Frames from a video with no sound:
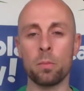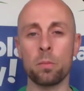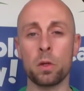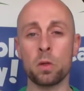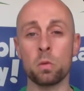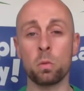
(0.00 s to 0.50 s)

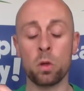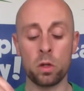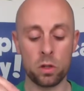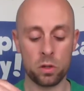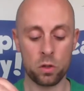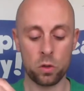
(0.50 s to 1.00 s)
because
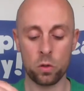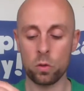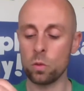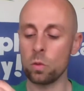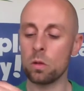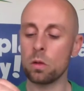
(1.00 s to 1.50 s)
once
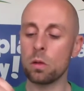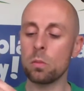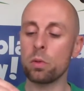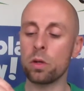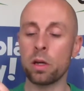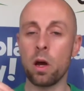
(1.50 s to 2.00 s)
you
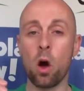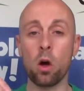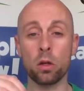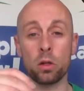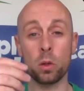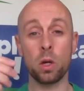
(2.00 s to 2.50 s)
put it
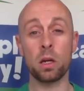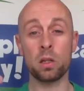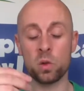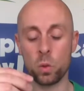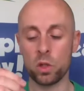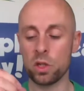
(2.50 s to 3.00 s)
on, you kind of
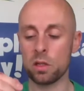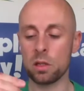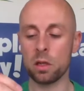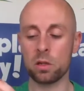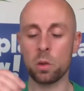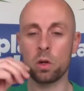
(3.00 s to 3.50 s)
squish it
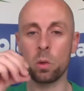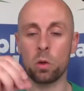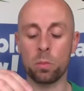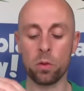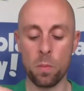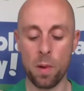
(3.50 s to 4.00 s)
slightly, so I don't
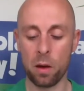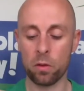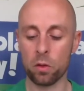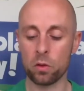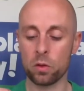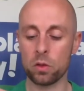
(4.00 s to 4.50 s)
want to put the
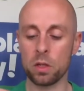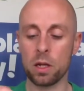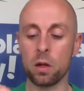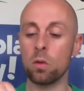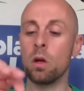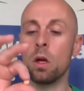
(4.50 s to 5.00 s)
mouth on just
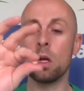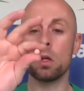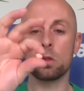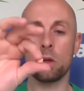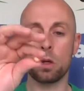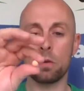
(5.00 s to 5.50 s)
now.
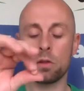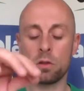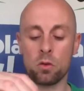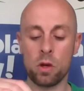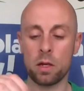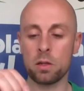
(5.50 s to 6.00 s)
So I'll give it a
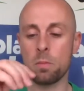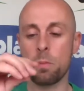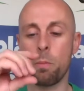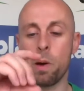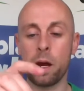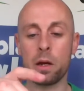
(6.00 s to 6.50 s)
stretch
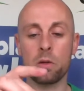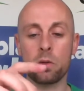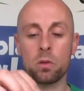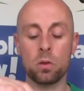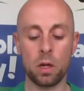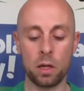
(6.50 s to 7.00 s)
back
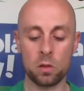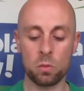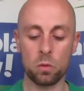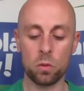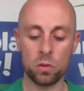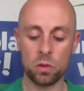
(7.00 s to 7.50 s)
to that
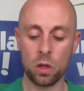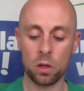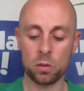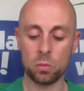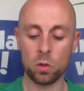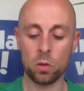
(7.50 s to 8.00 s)
smooth
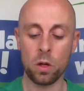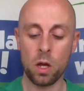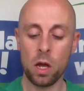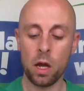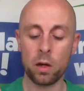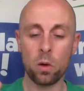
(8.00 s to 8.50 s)
starting ball,
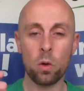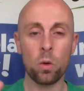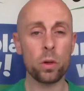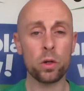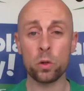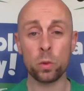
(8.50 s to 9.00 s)
and all
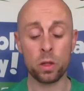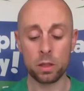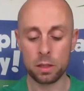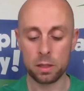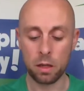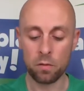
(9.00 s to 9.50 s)
we're going to do with
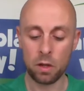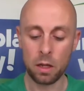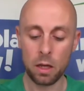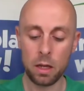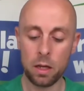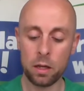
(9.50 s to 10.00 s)
this is give it a
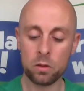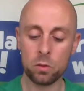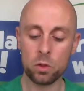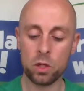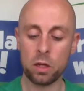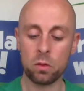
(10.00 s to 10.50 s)

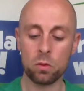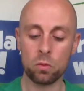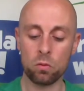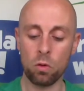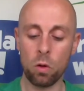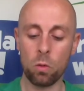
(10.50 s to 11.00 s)
little
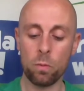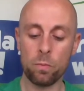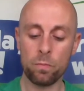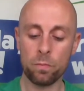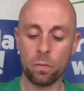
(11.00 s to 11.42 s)
gentle roll